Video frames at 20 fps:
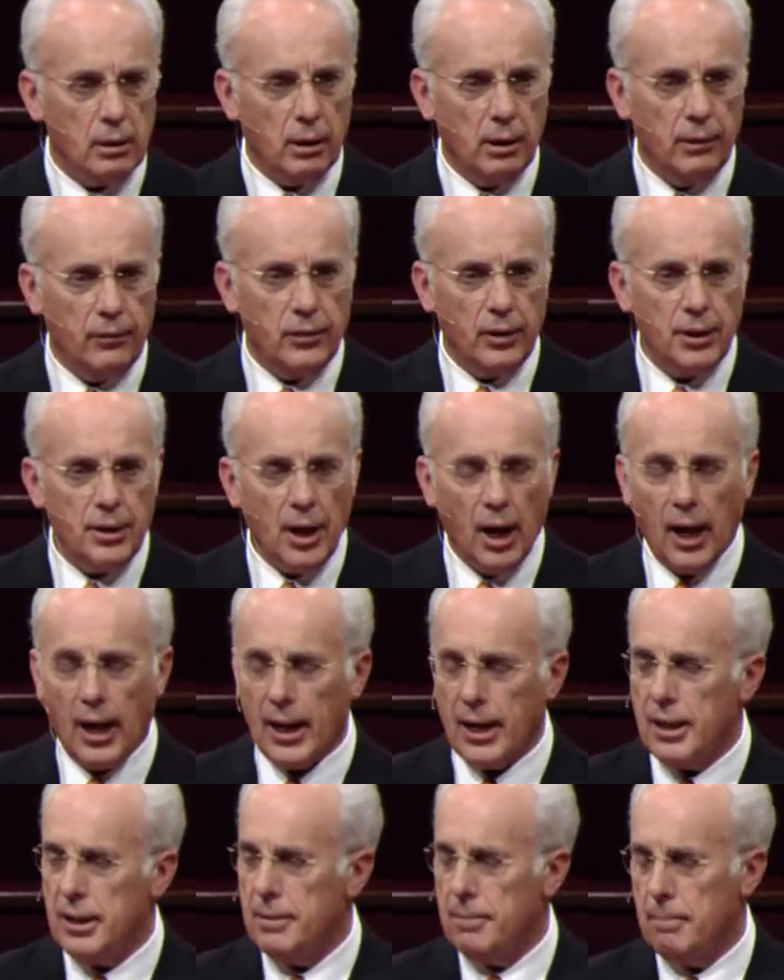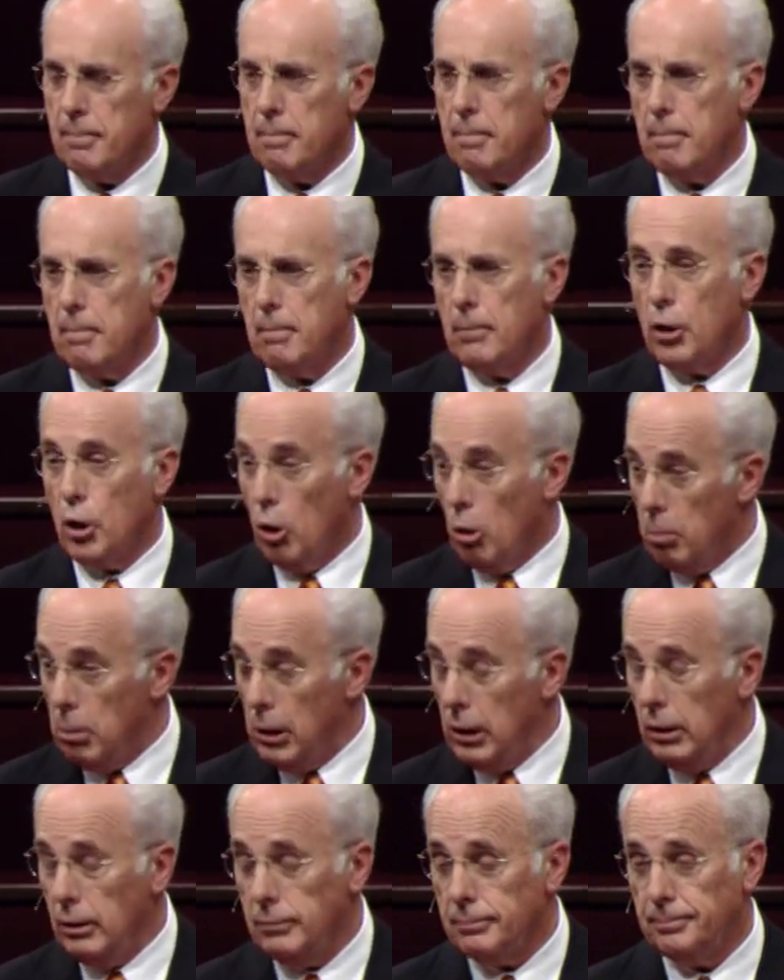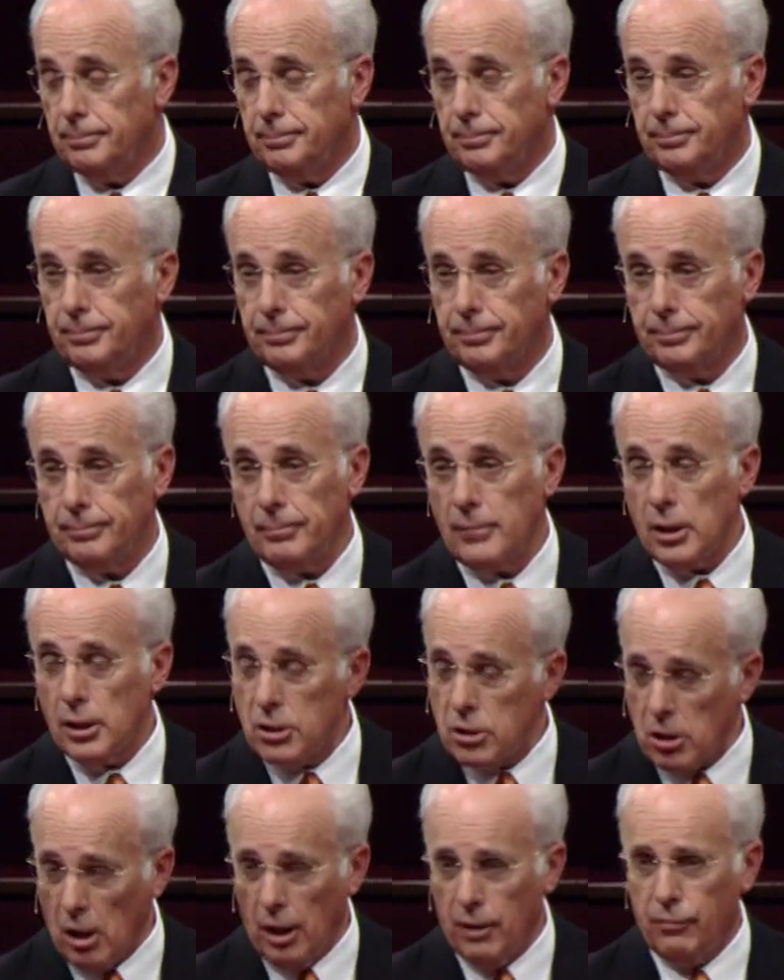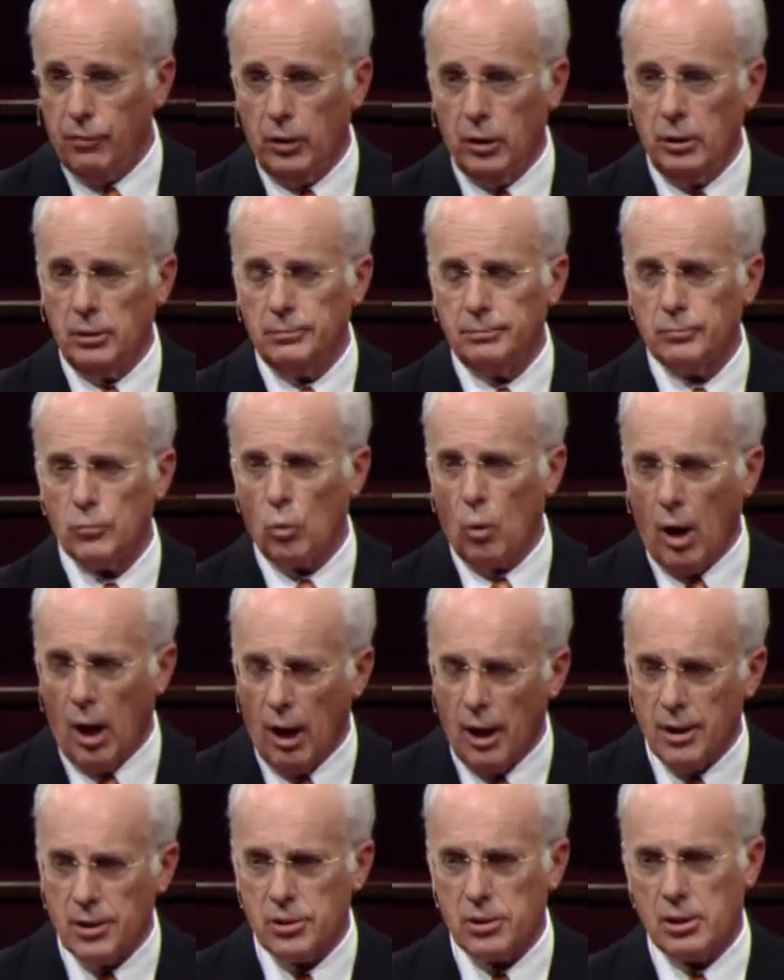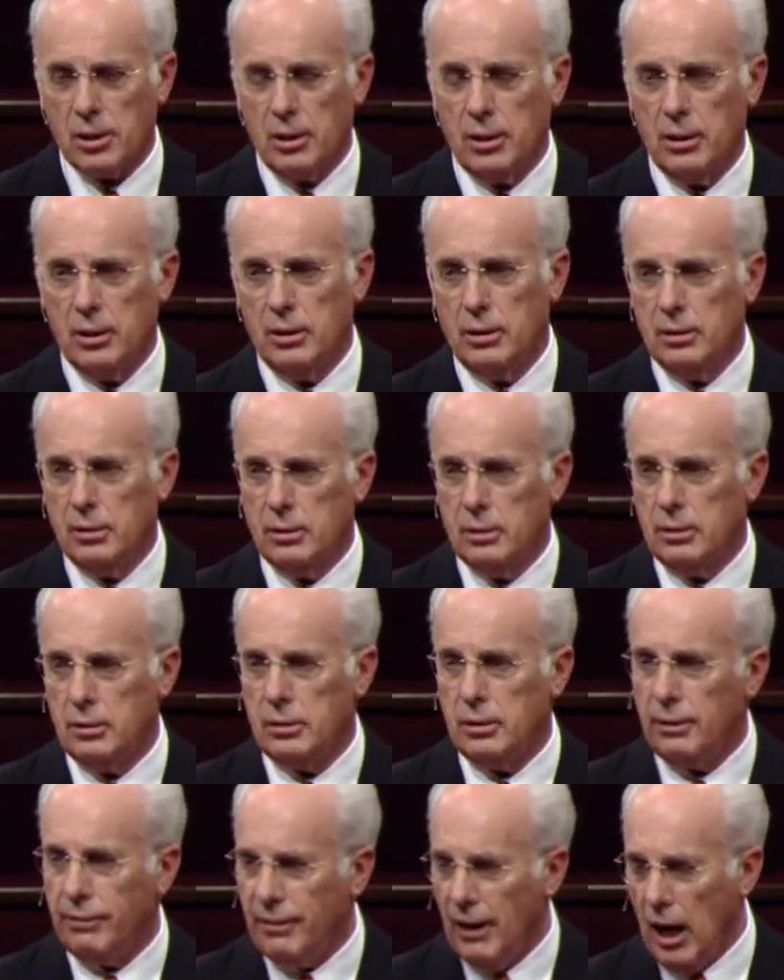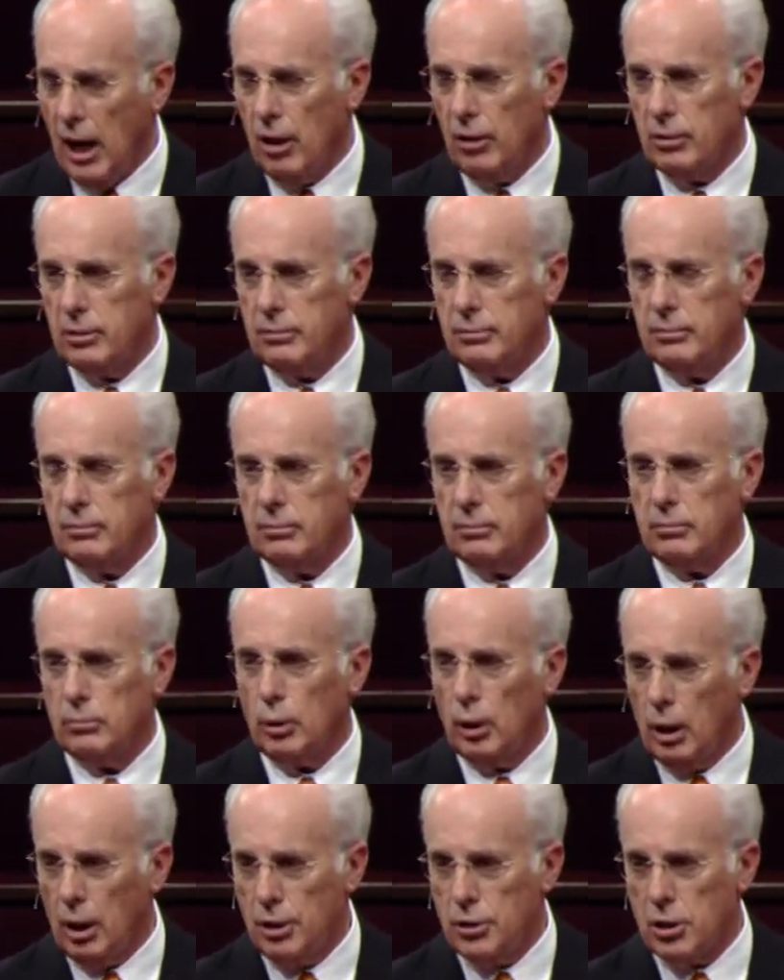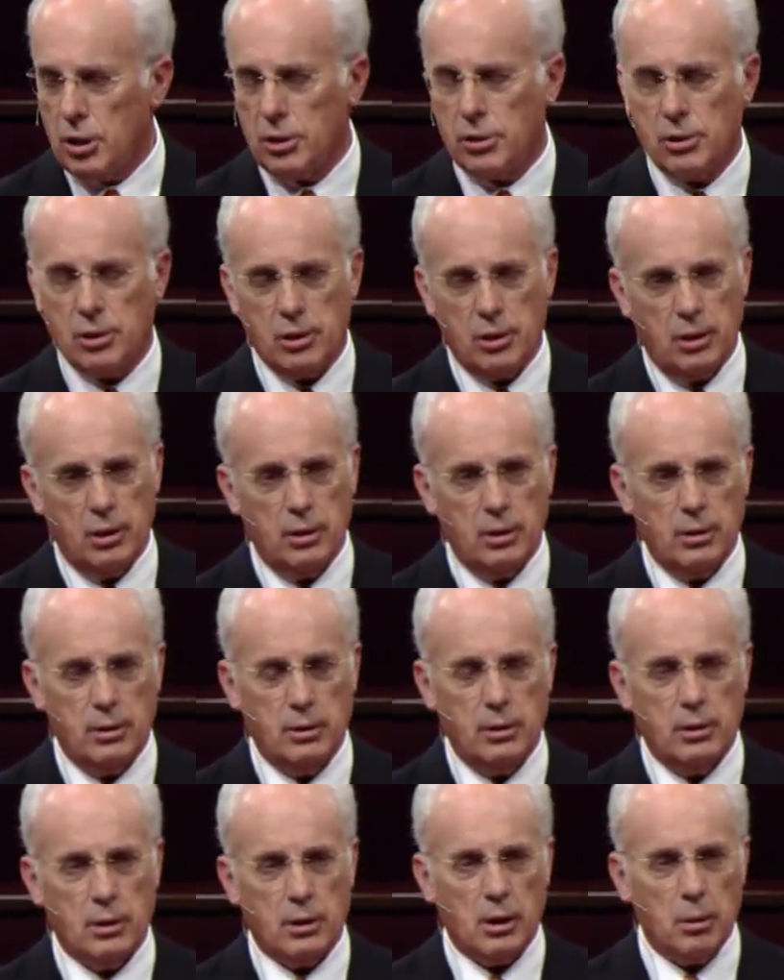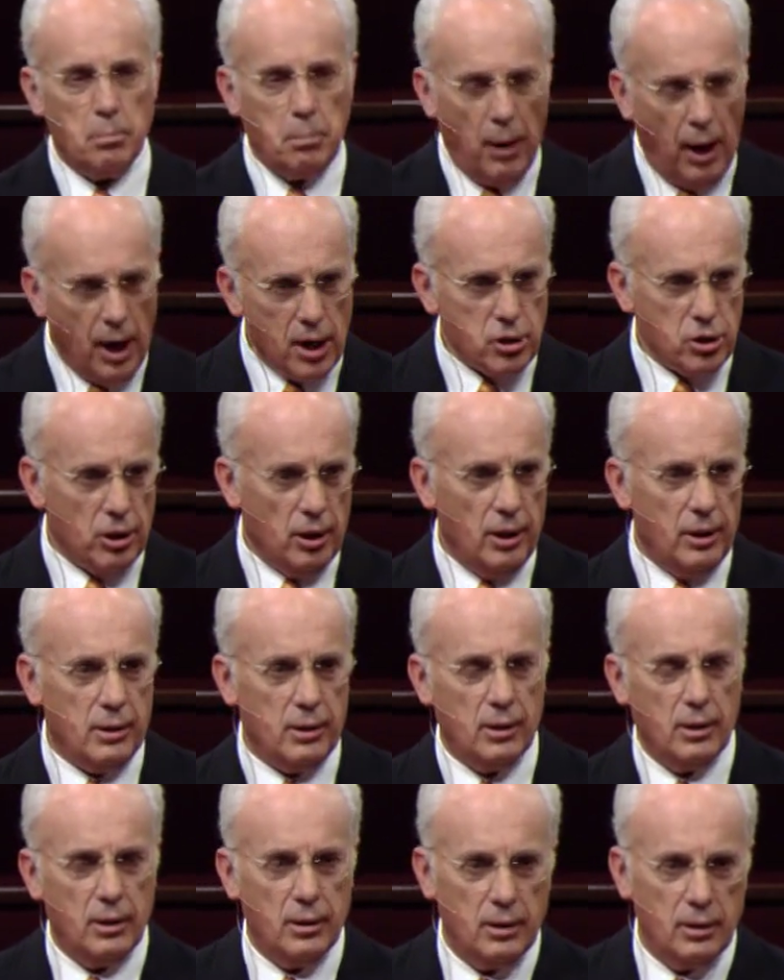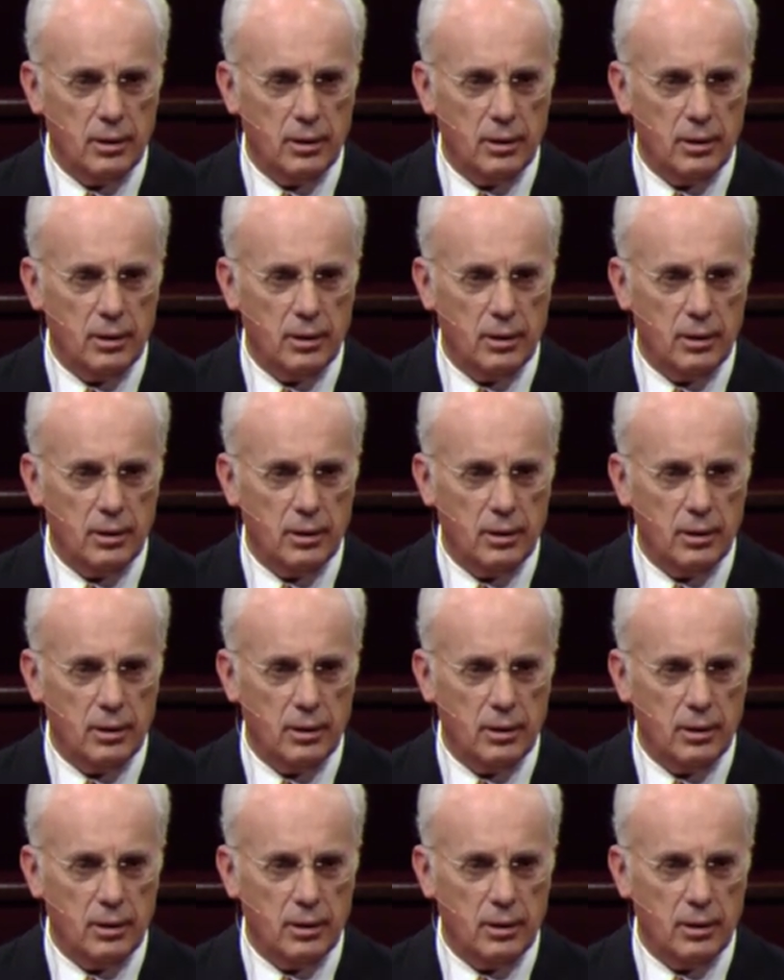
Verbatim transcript: lived and died, noble, insightful, wise, devout, religious, compassionate,